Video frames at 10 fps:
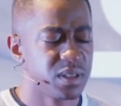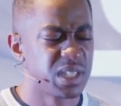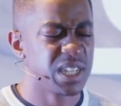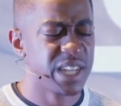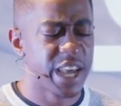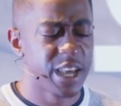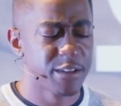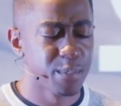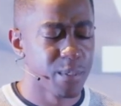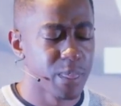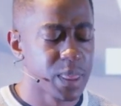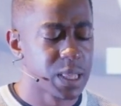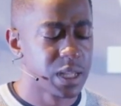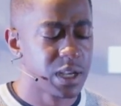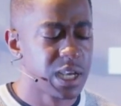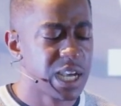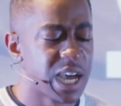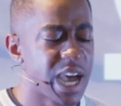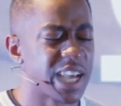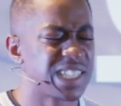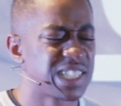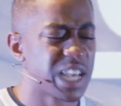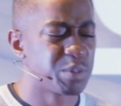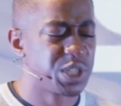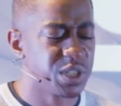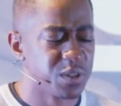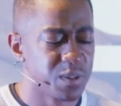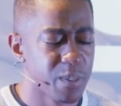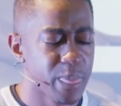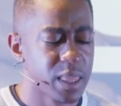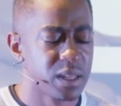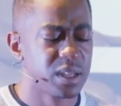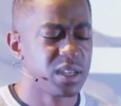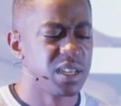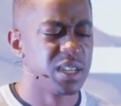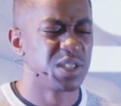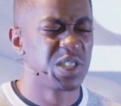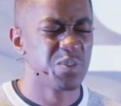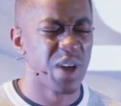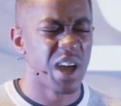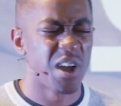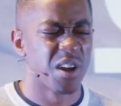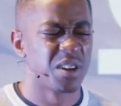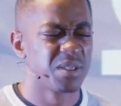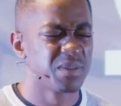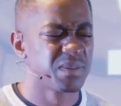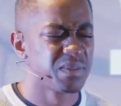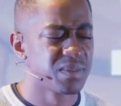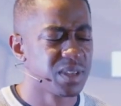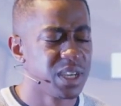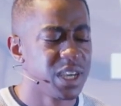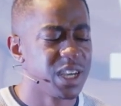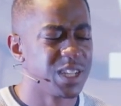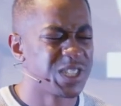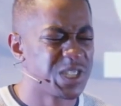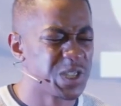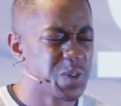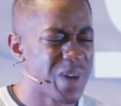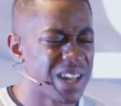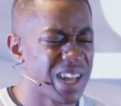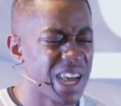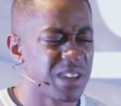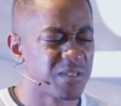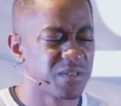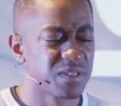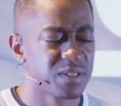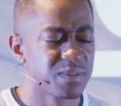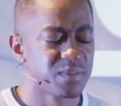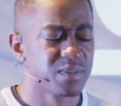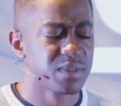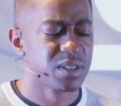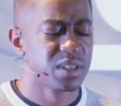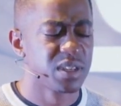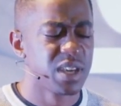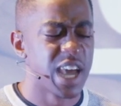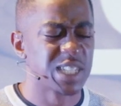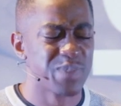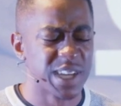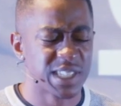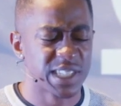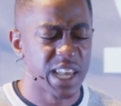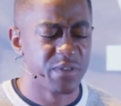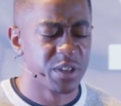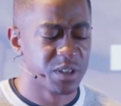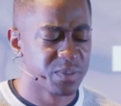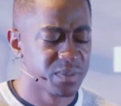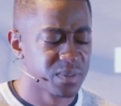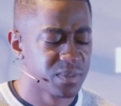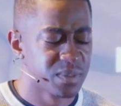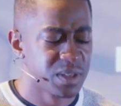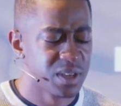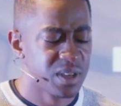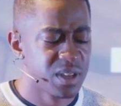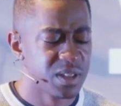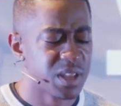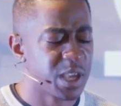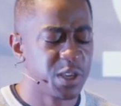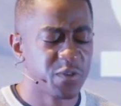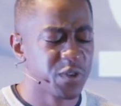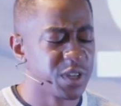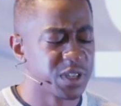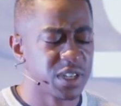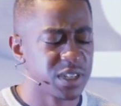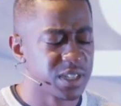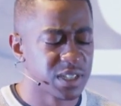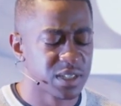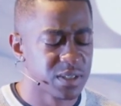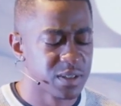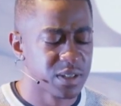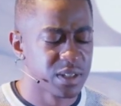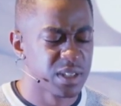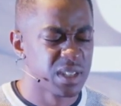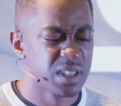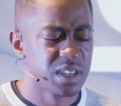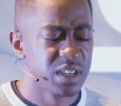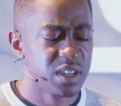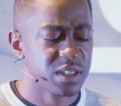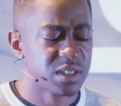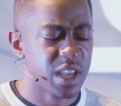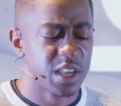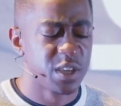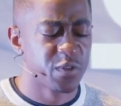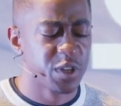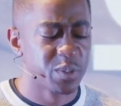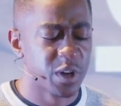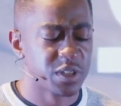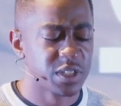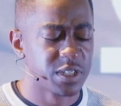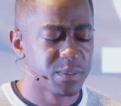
Today, I accept you into my heart, into my life as my Savior. Thank you for your goodness. Thank you for your mercy.